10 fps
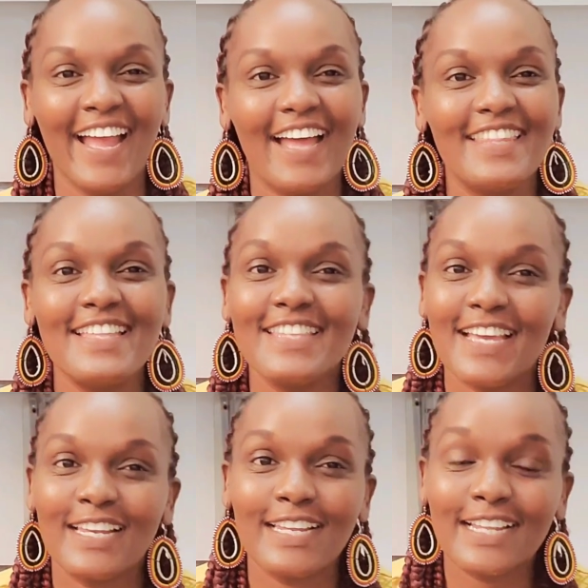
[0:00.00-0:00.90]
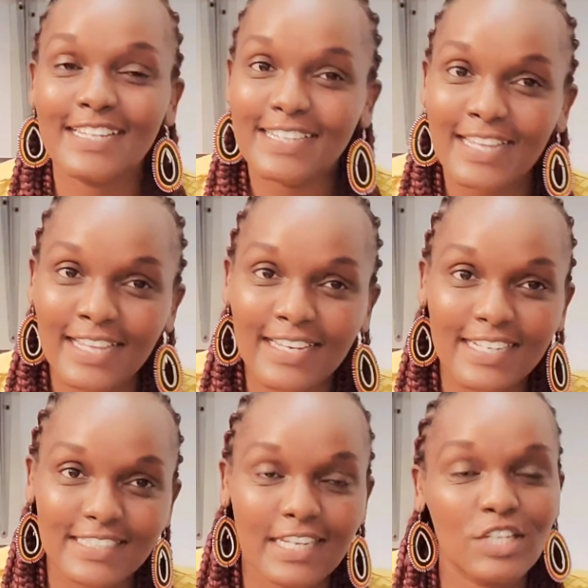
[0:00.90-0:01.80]
and then the
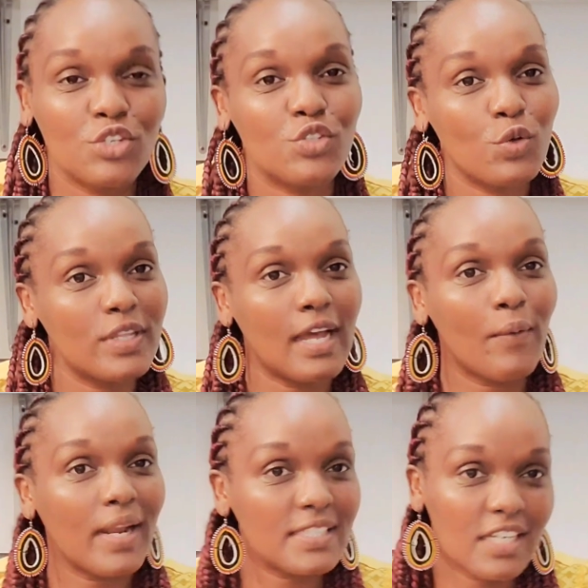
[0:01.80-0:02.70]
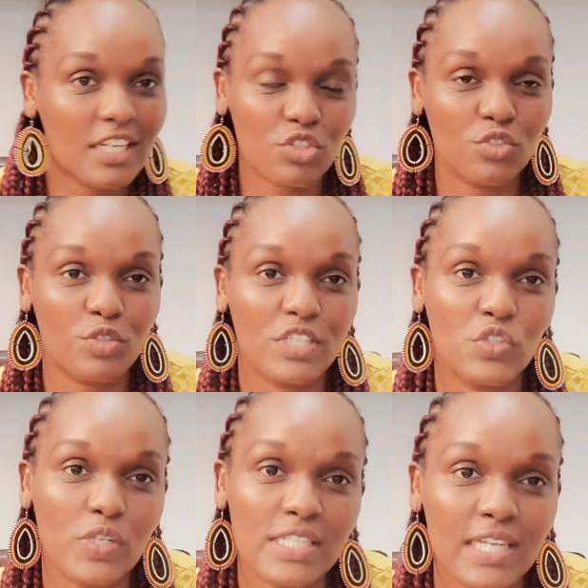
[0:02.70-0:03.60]
next election. So our last elections was
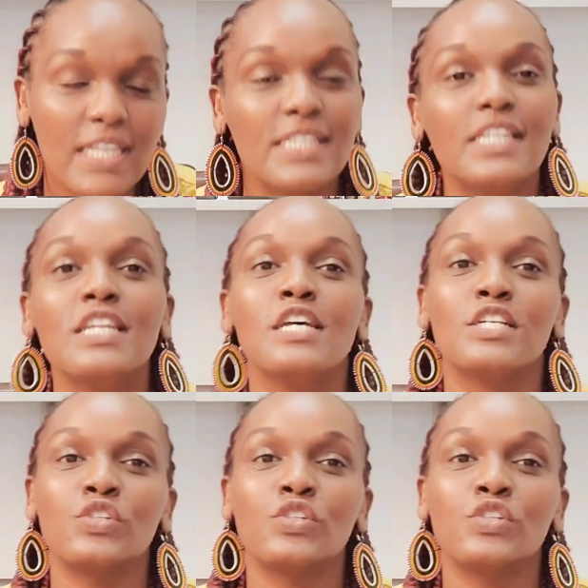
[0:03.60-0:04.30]
in 2018.